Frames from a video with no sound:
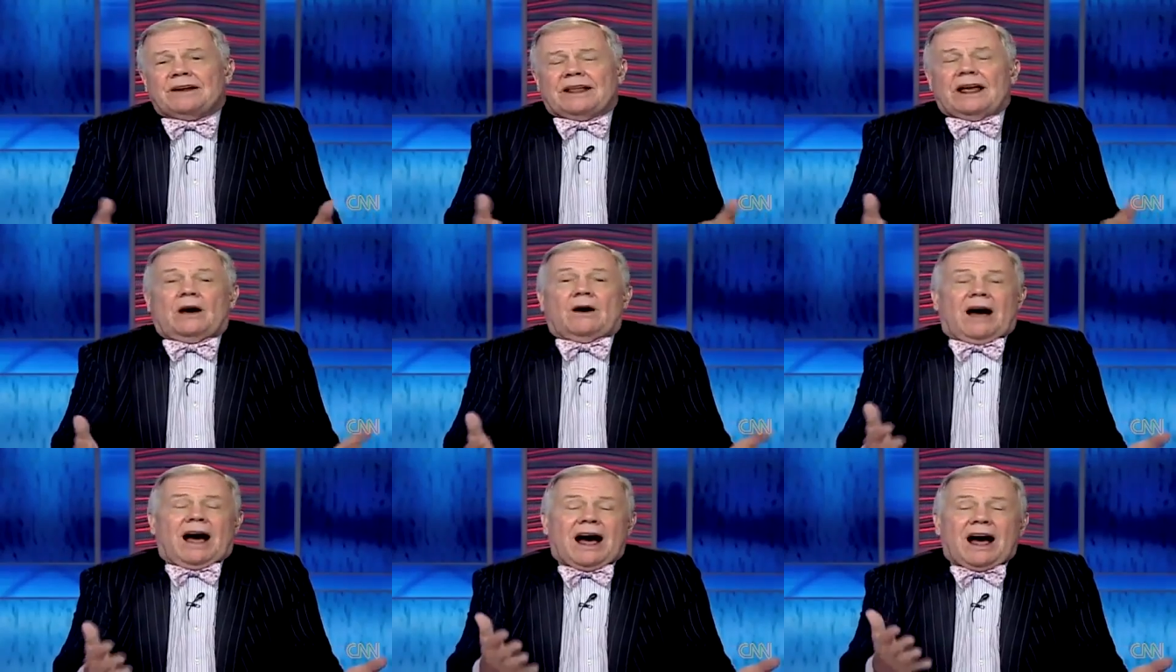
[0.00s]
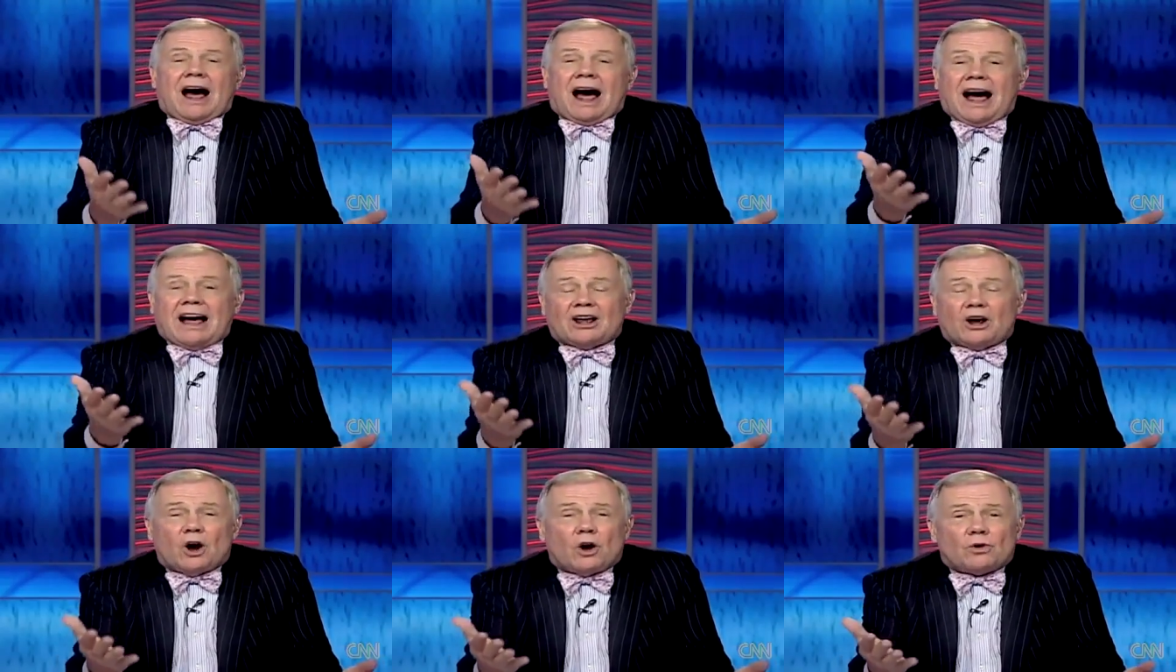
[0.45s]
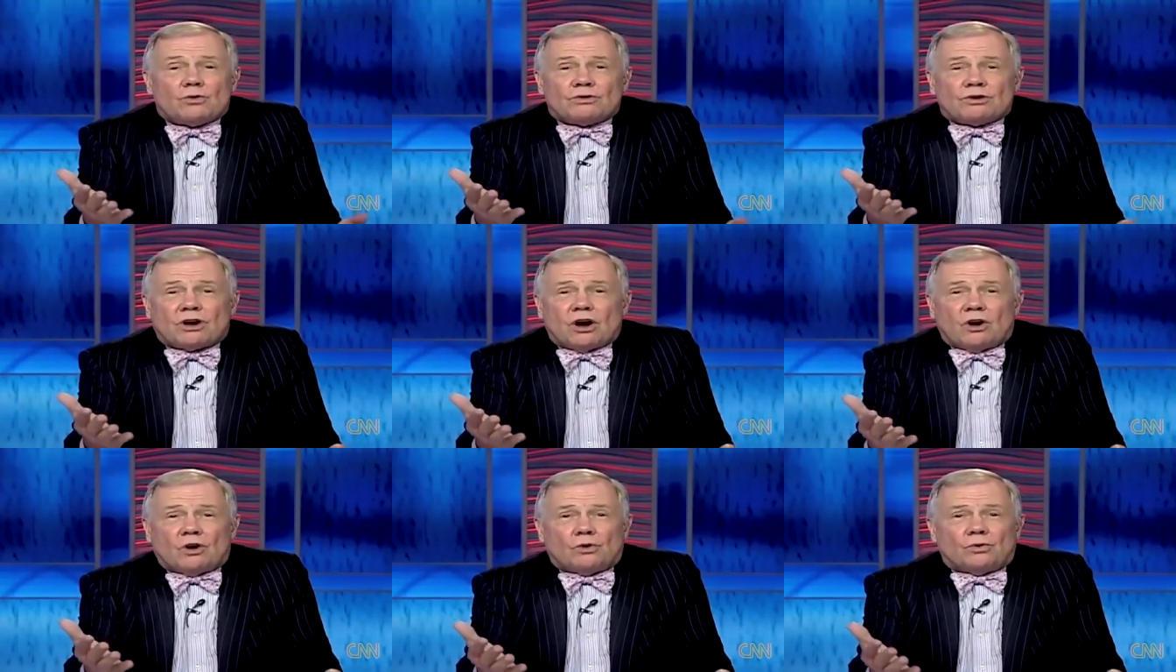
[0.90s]
Now, I
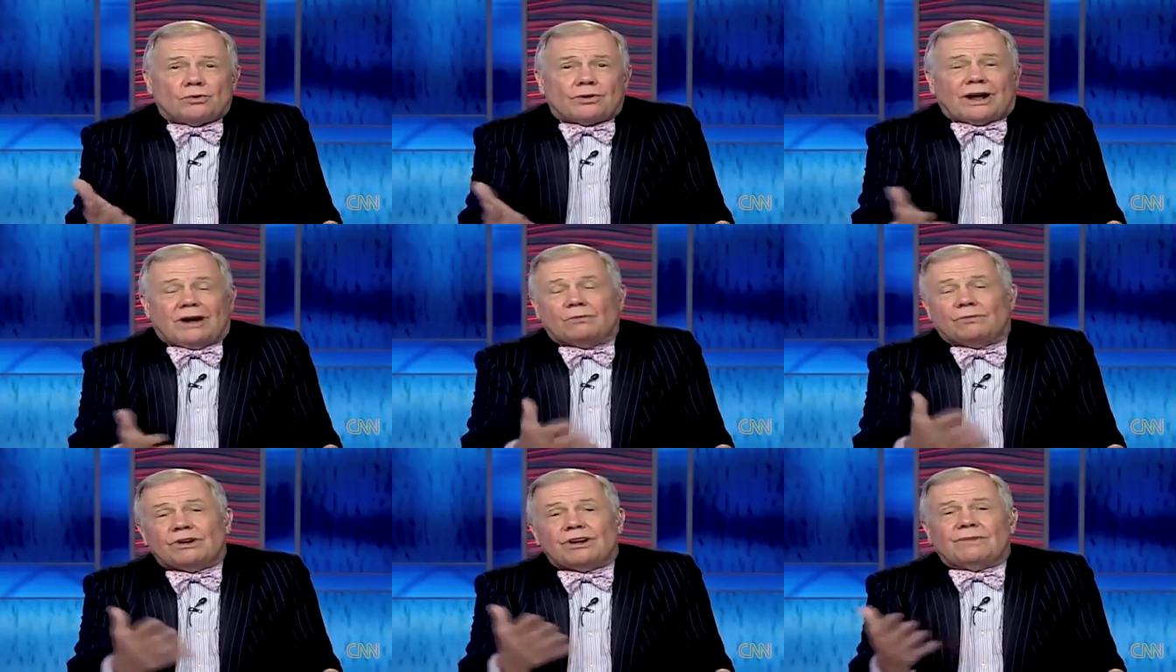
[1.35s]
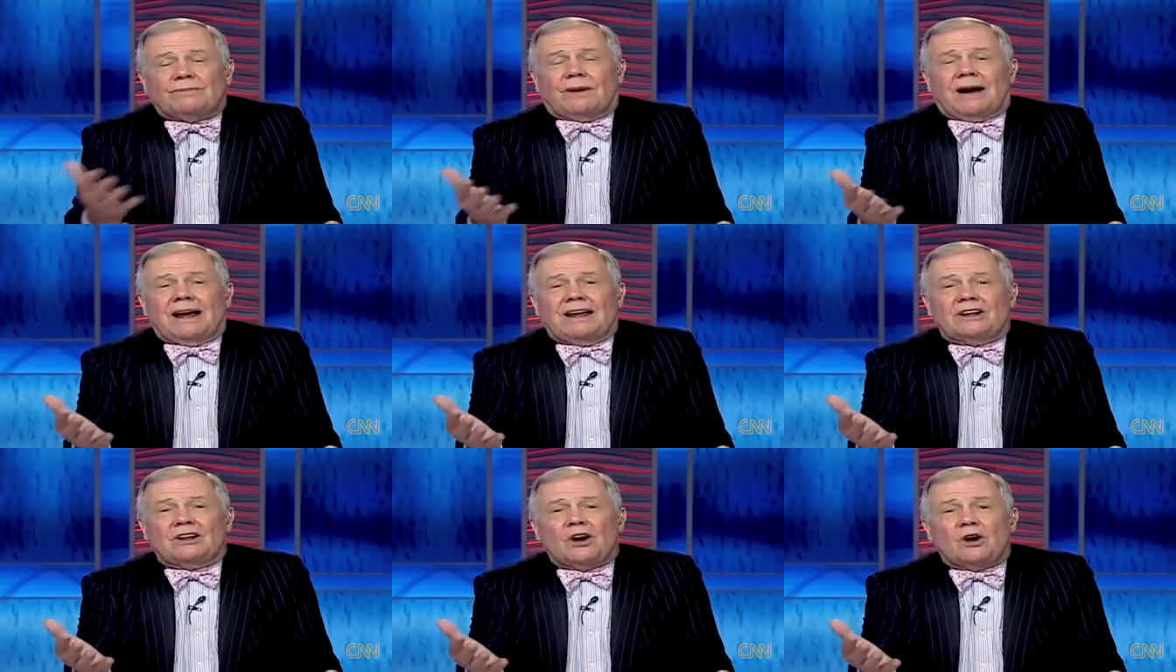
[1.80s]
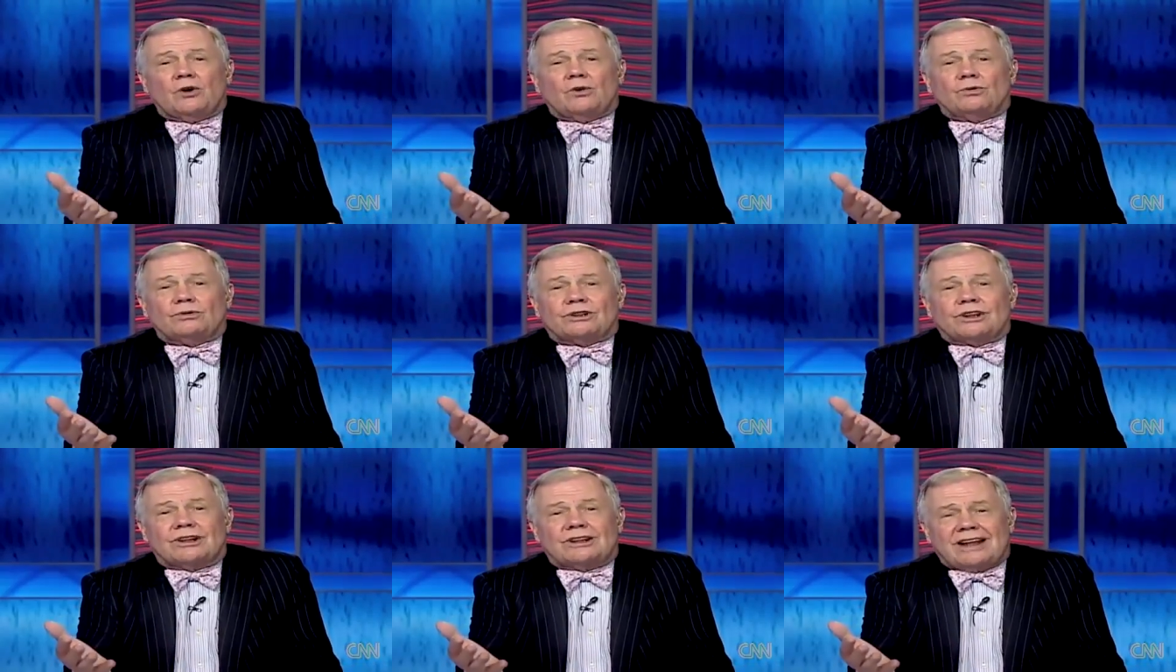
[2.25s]
own gold. I wouldn't buy
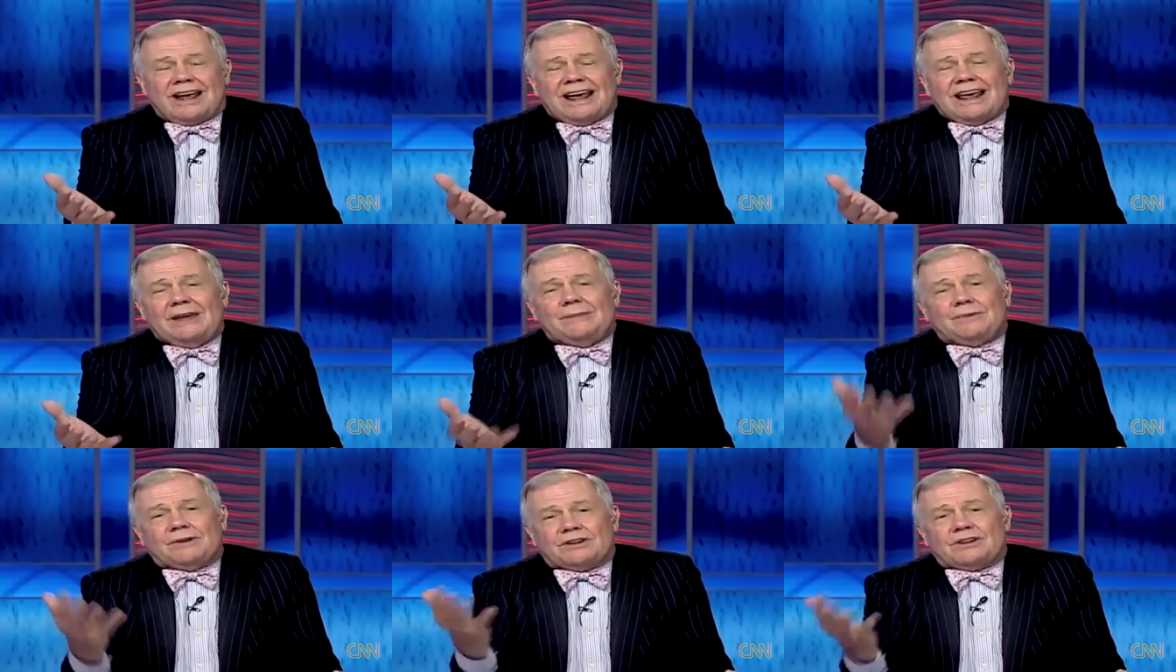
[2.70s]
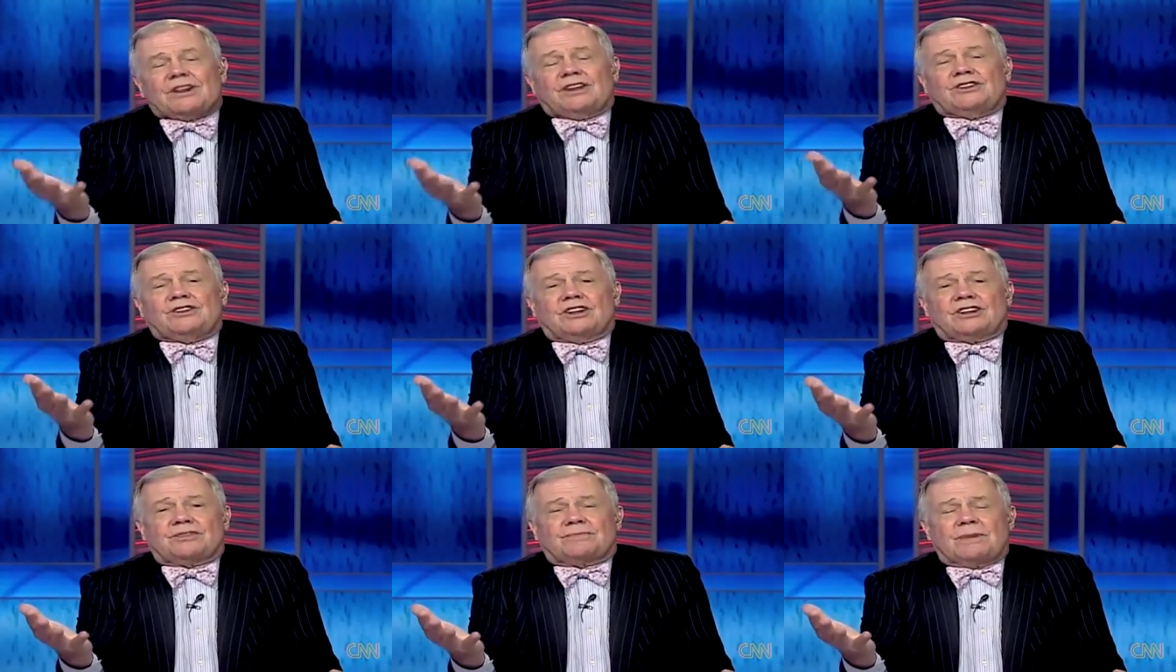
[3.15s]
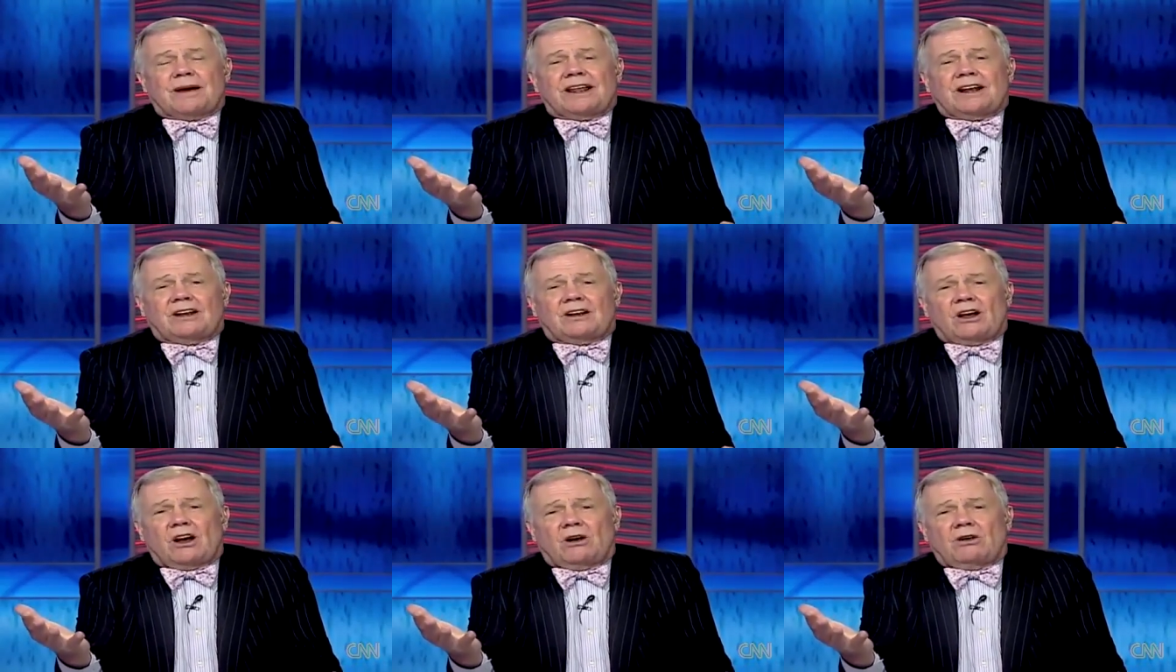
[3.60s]
gold today because it just
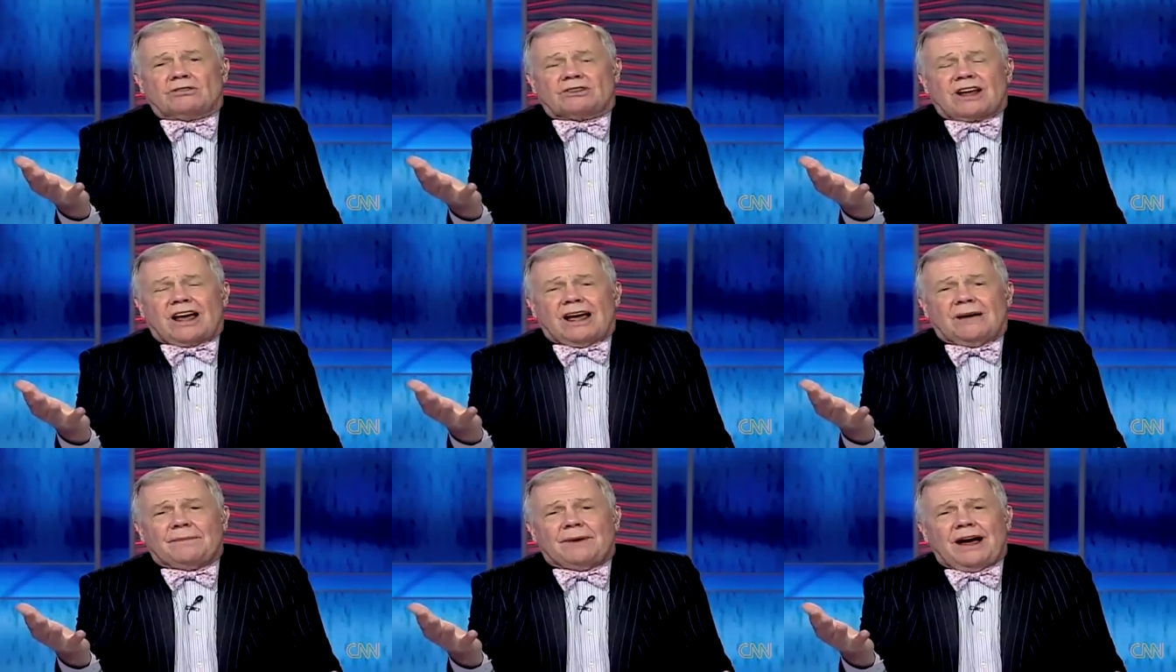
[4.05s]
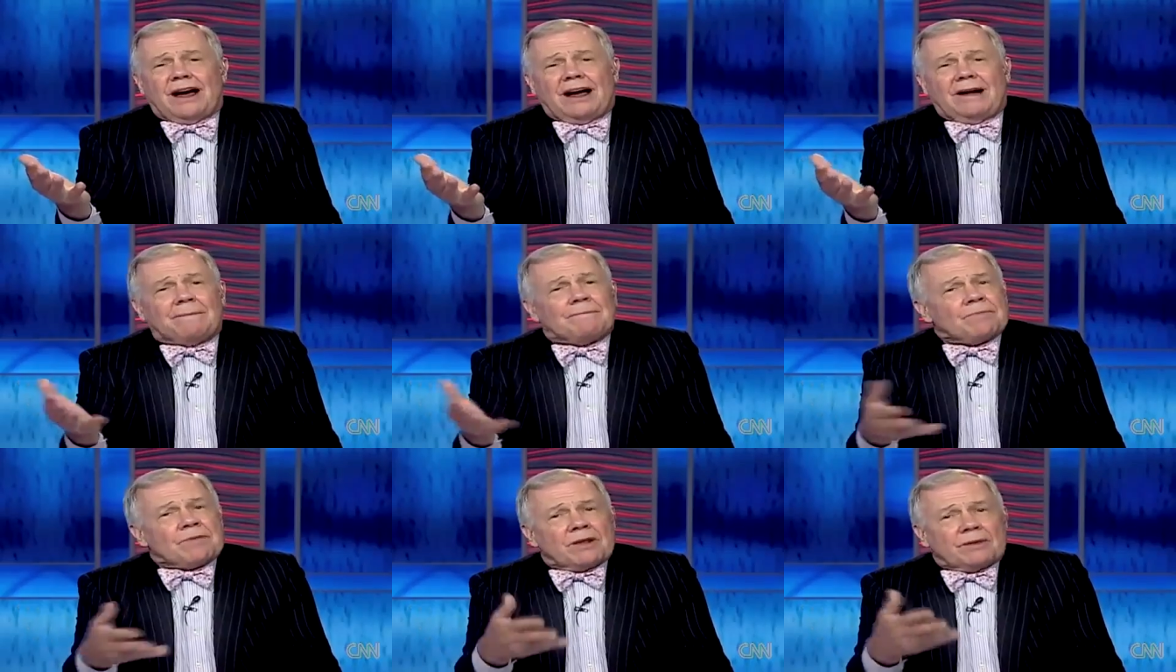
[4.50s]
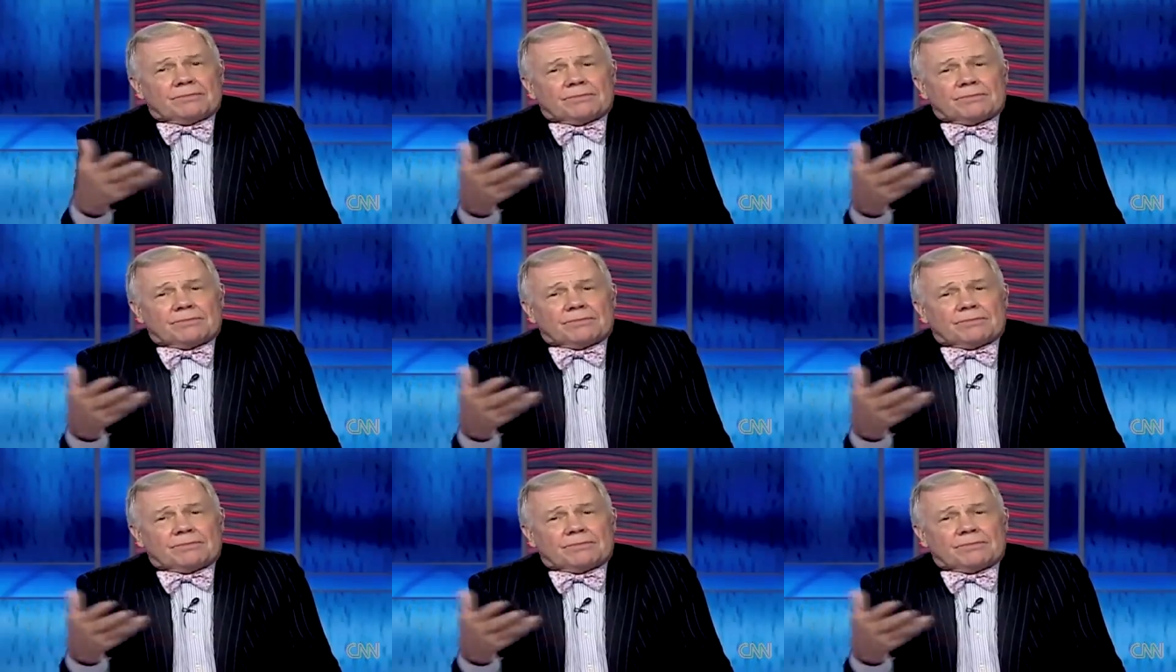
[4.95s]
made an all-time high.